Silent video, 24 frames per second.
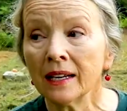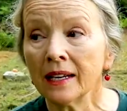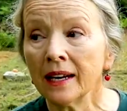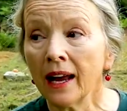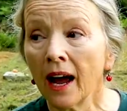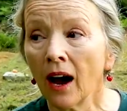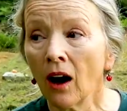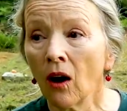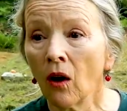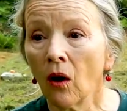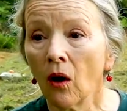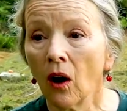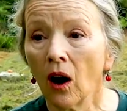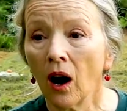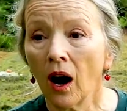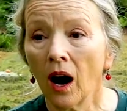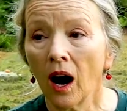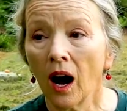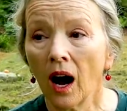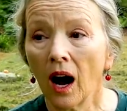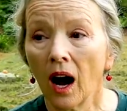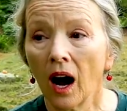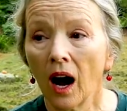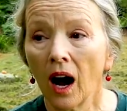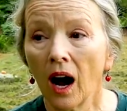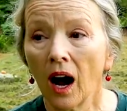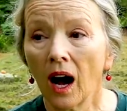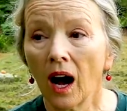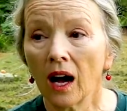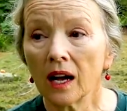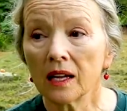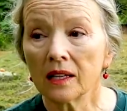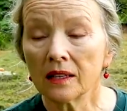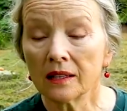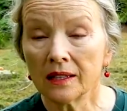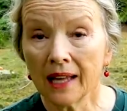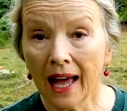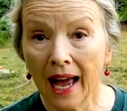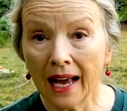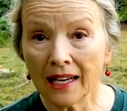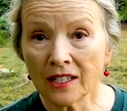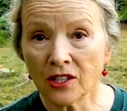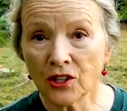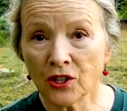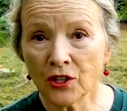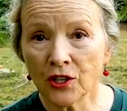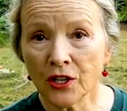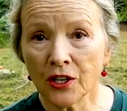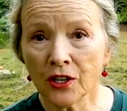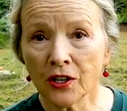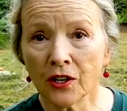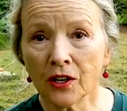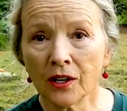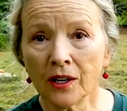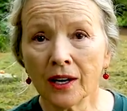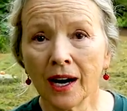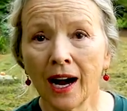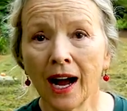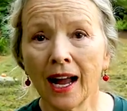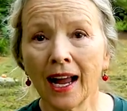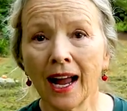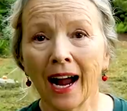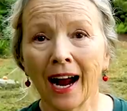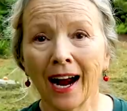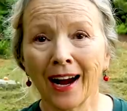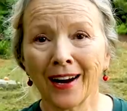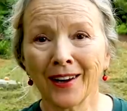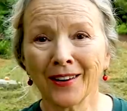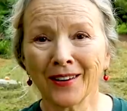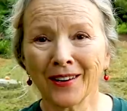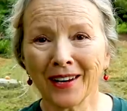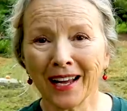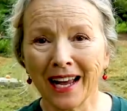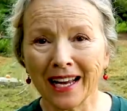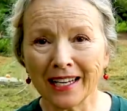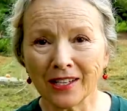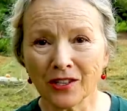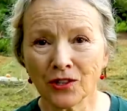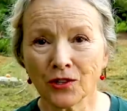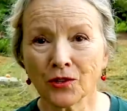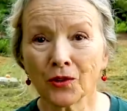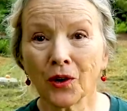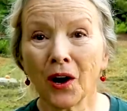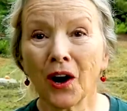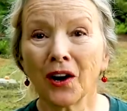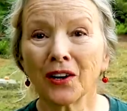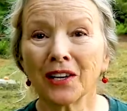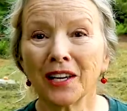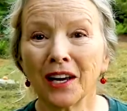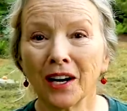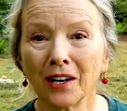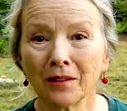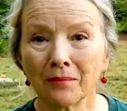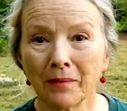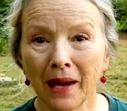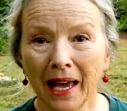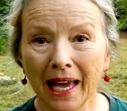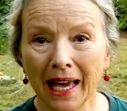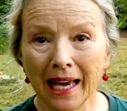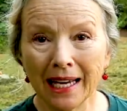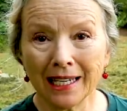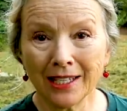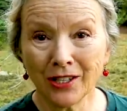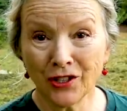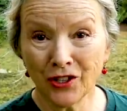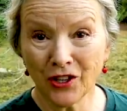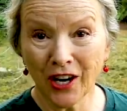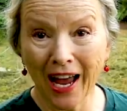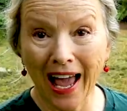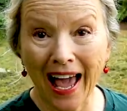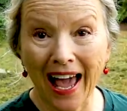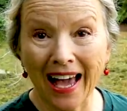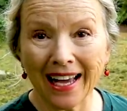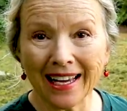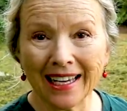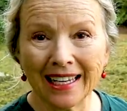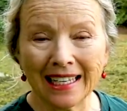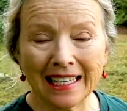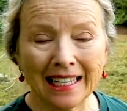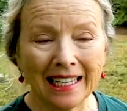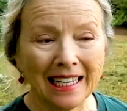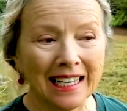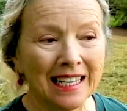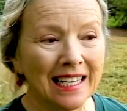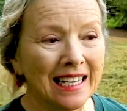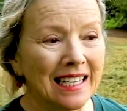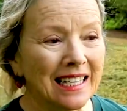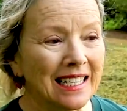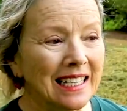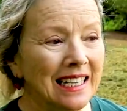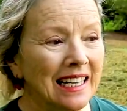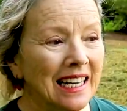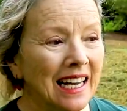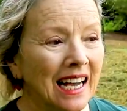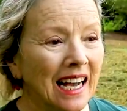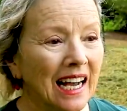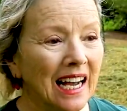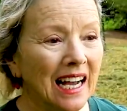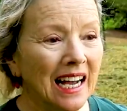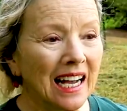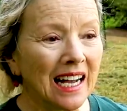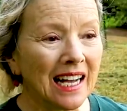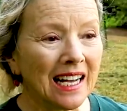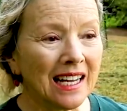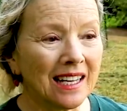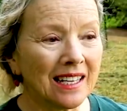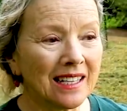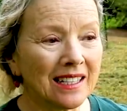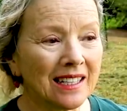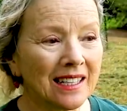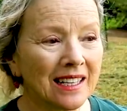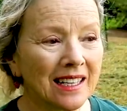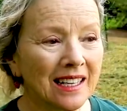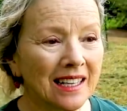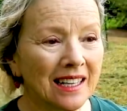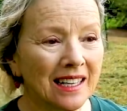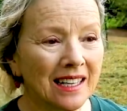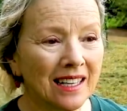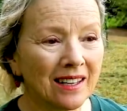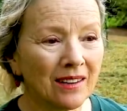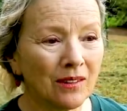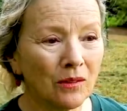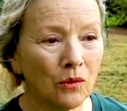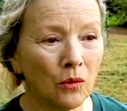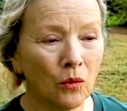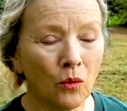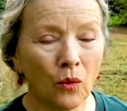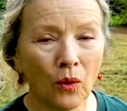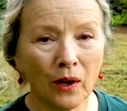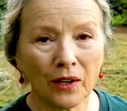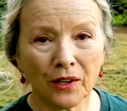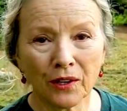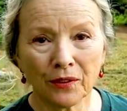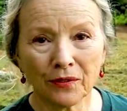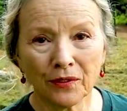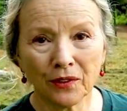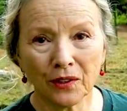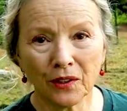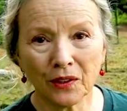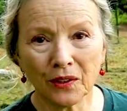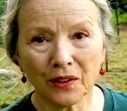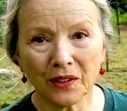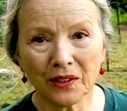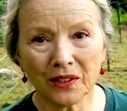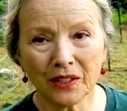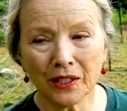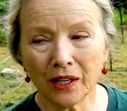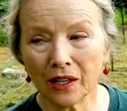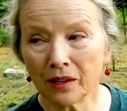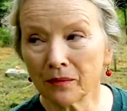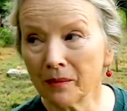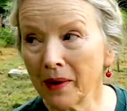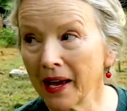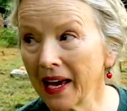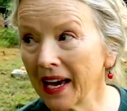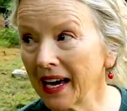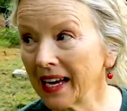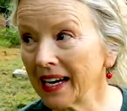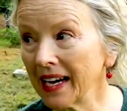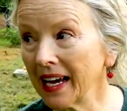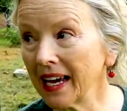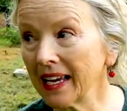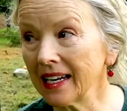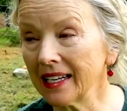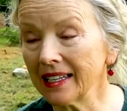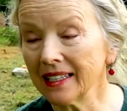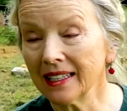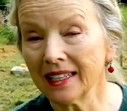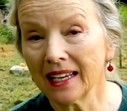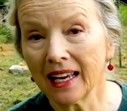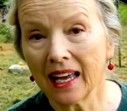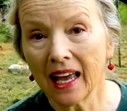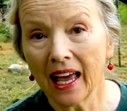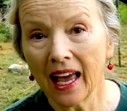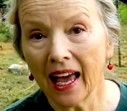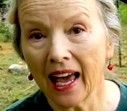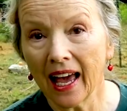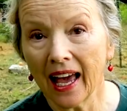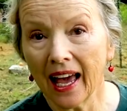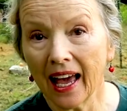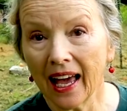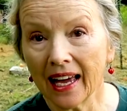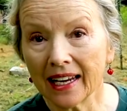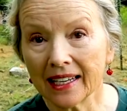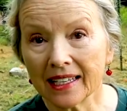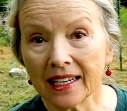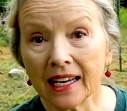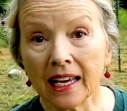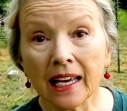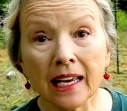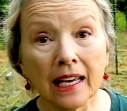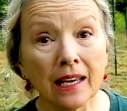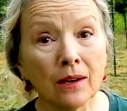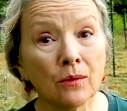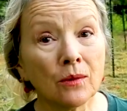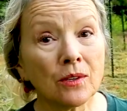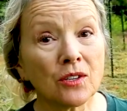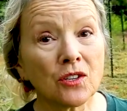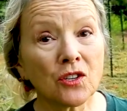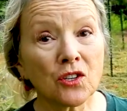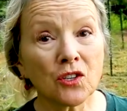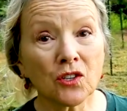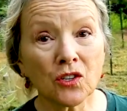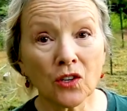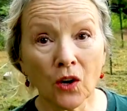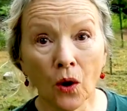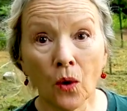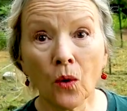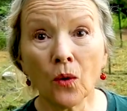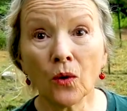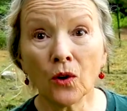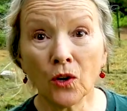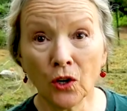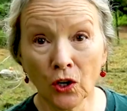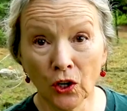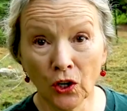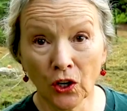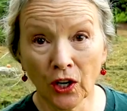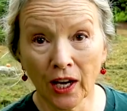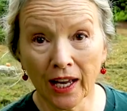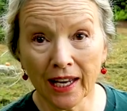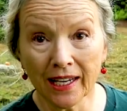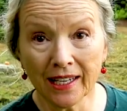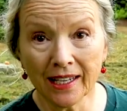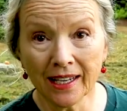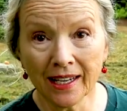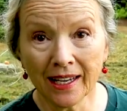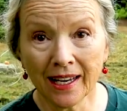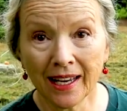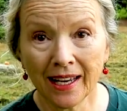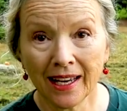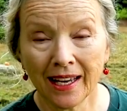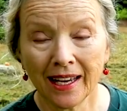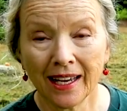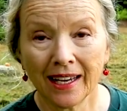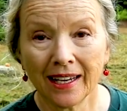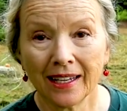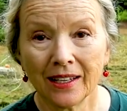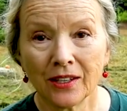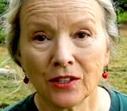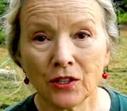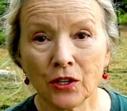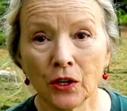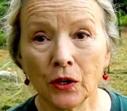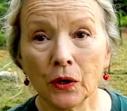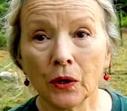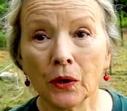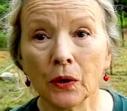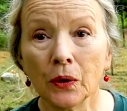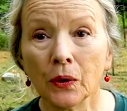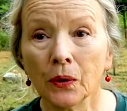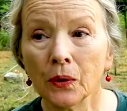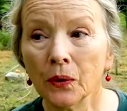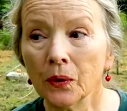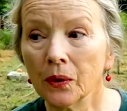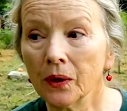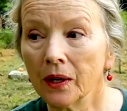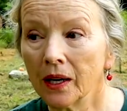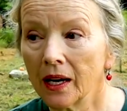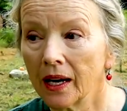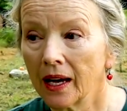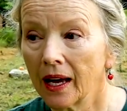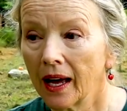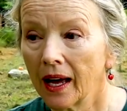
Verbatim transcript: Now, Last year, I hired a strong young man, Jack, uh, wonderful young man, and and he was so good to